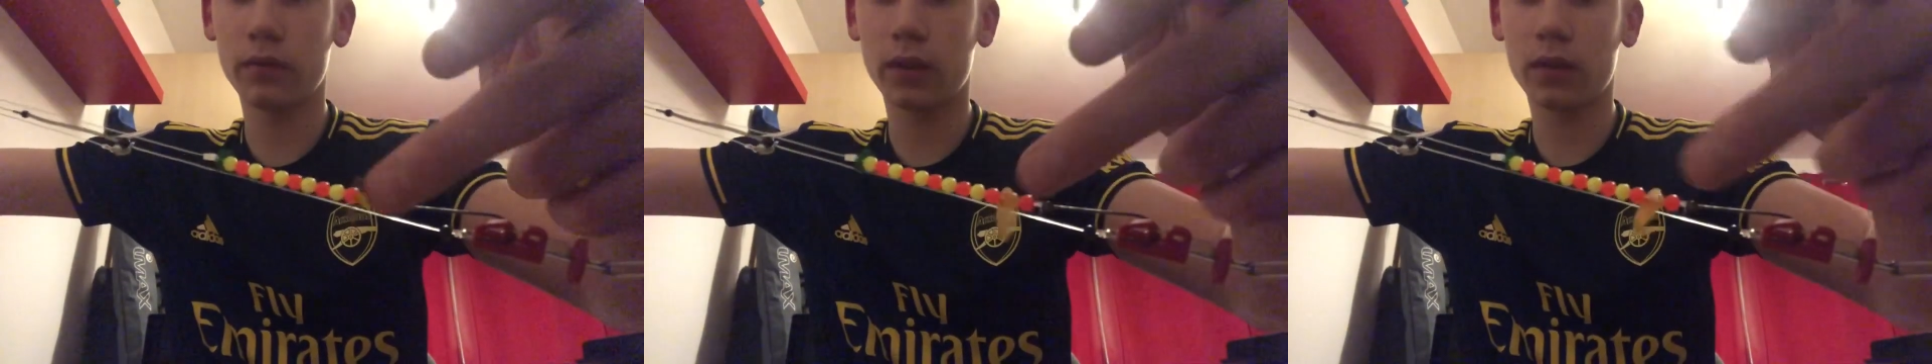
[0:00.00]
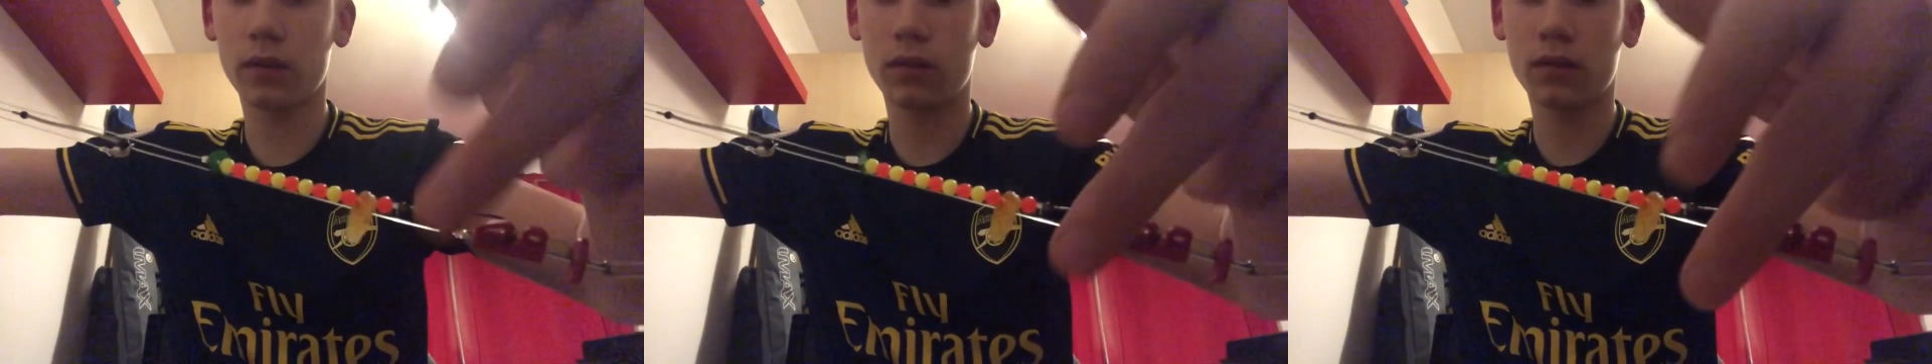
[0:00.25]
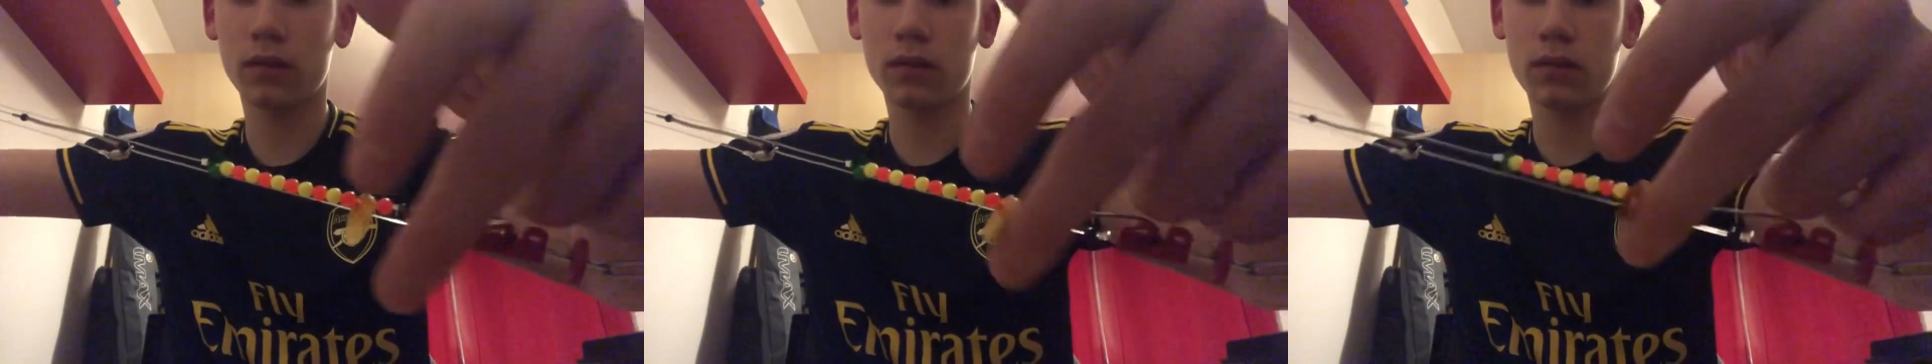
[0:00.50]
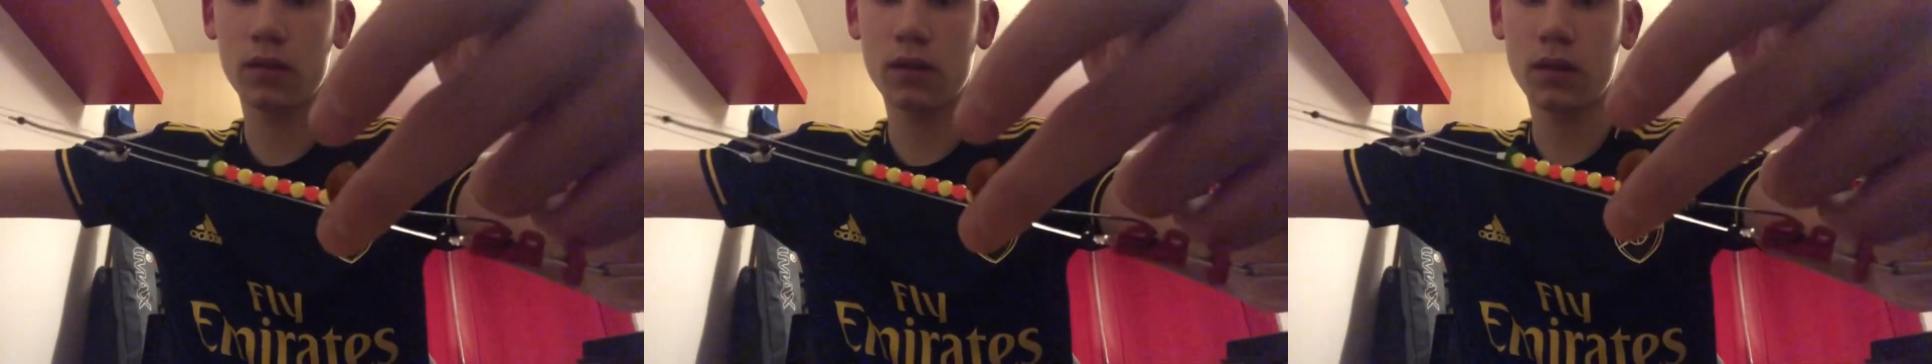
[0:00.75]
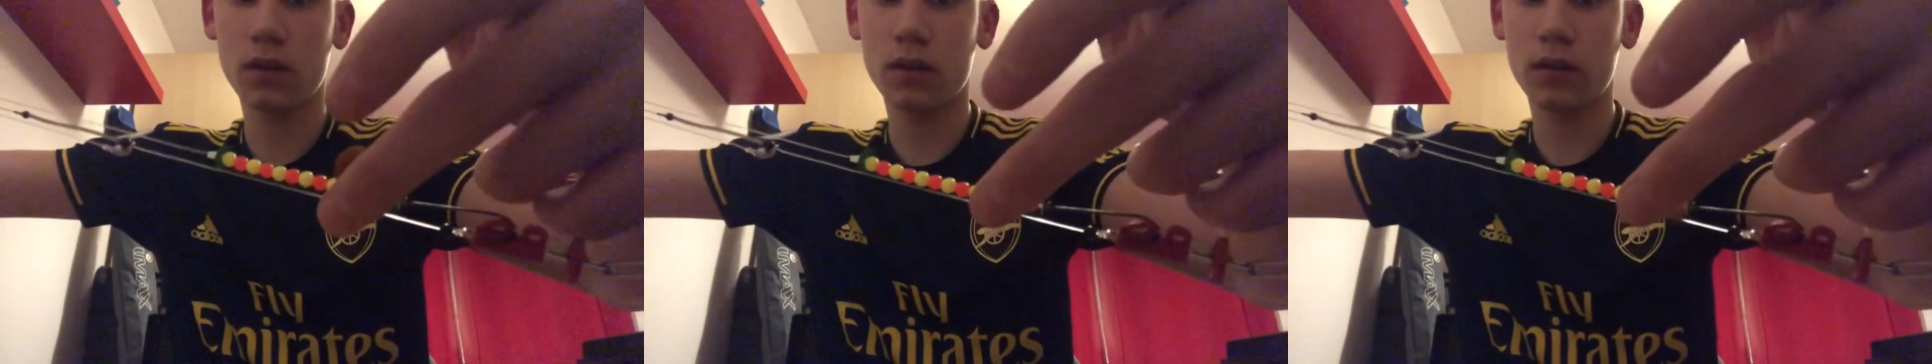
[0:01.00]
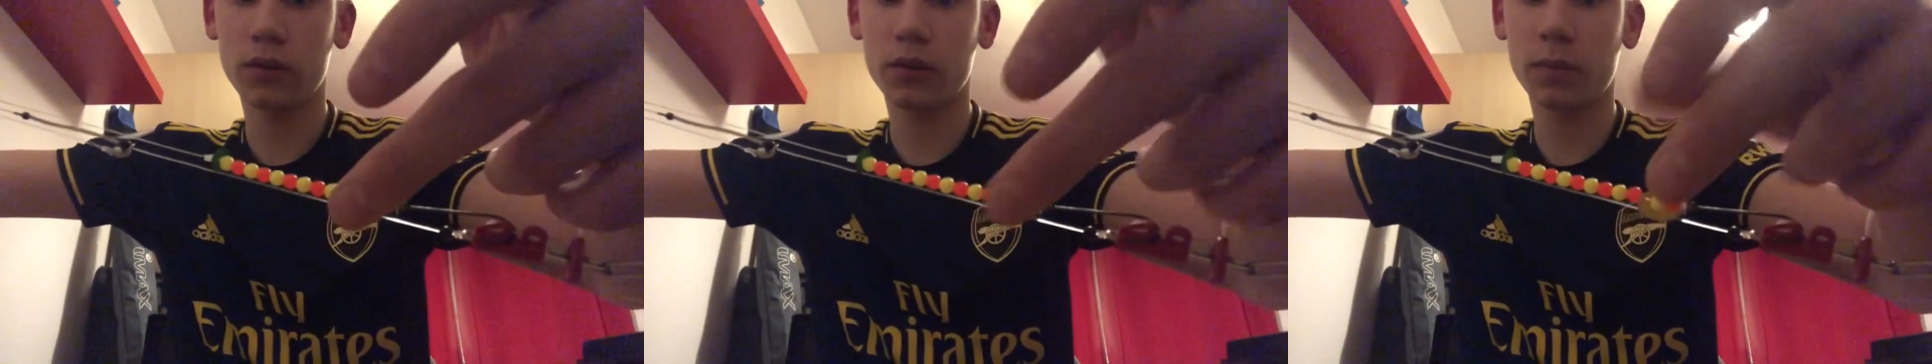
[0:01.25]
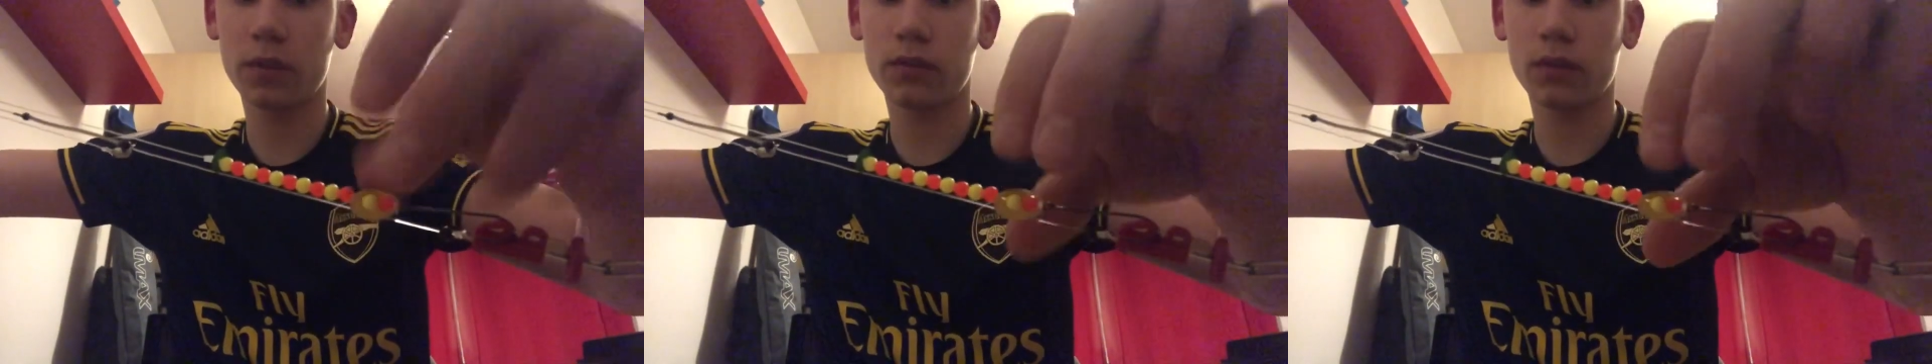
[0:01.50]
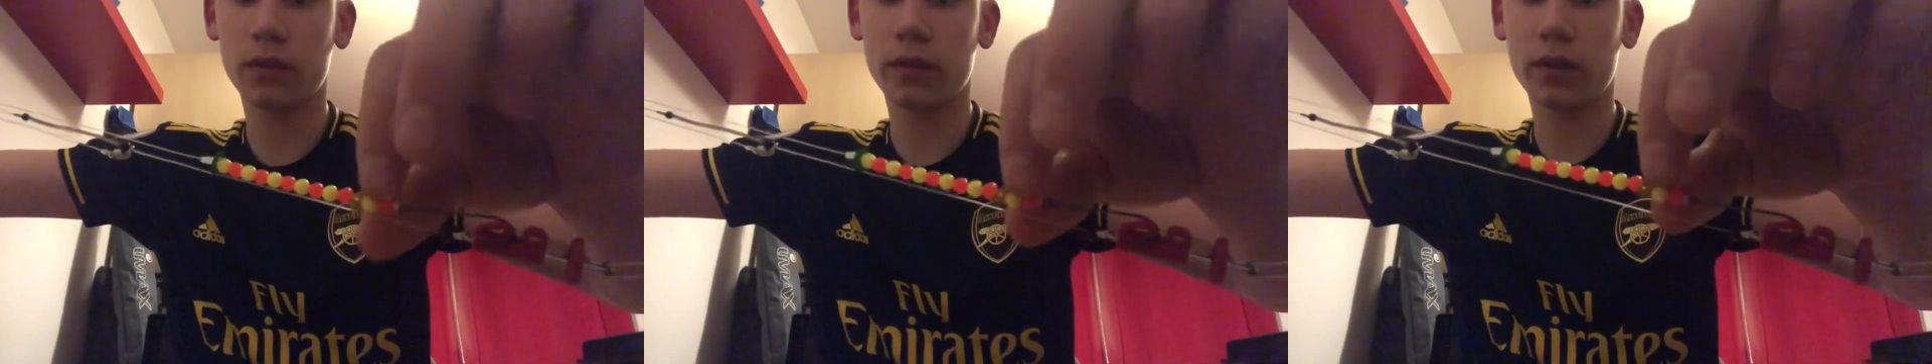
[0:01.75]
here. Spins
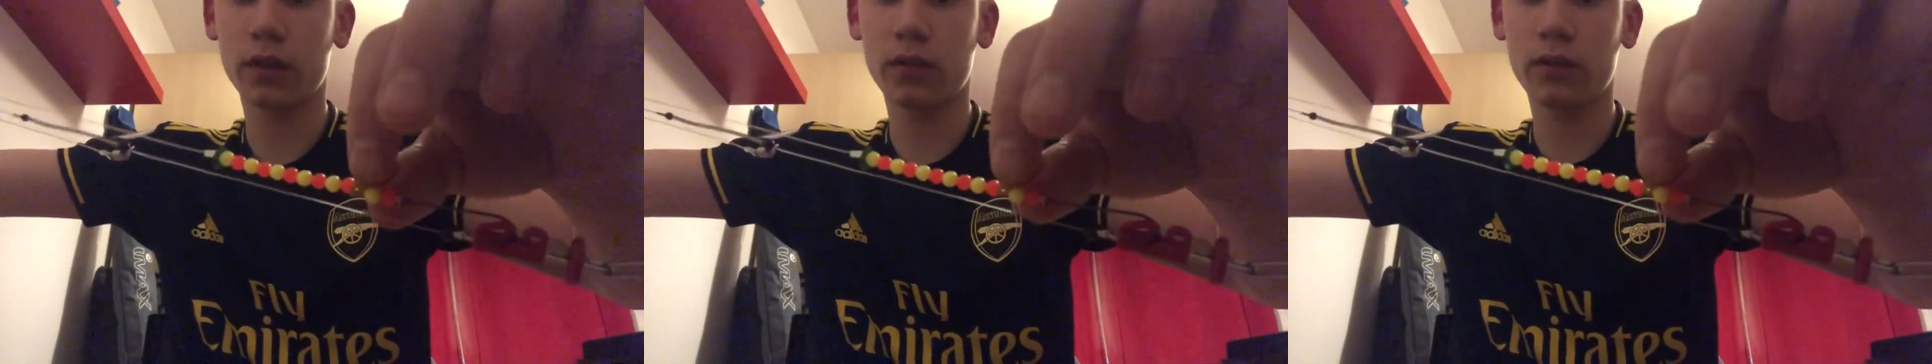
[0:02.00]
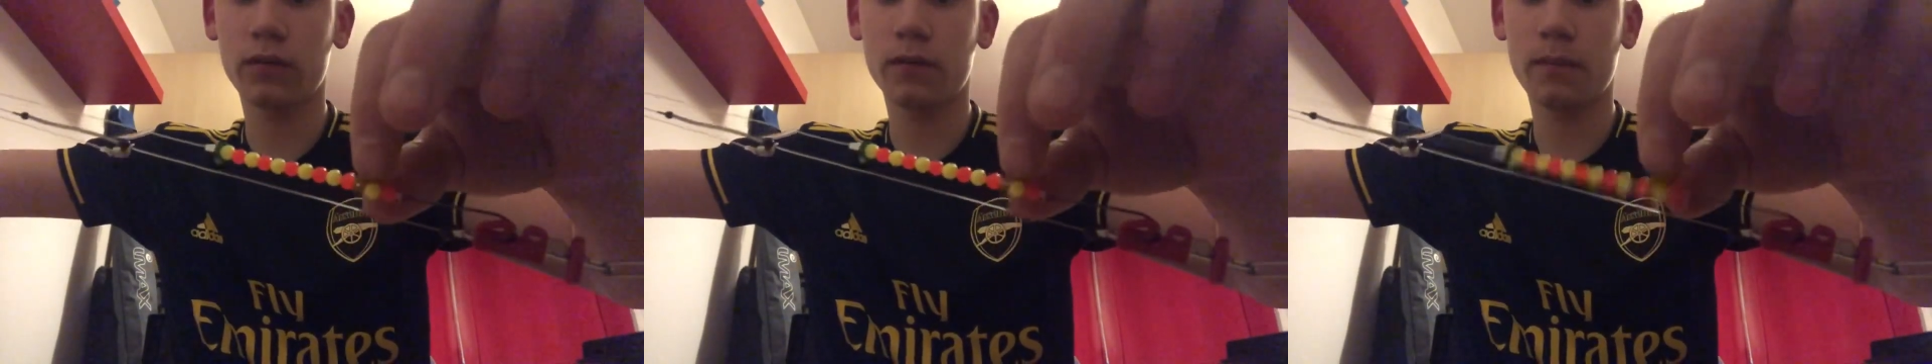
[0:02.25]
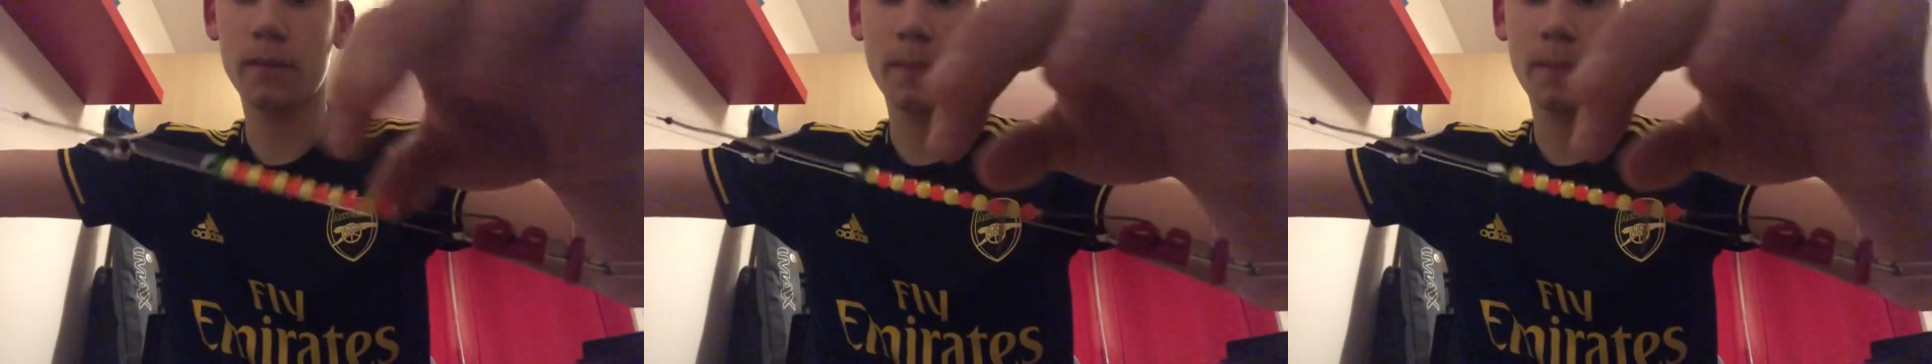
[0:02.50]
around the current.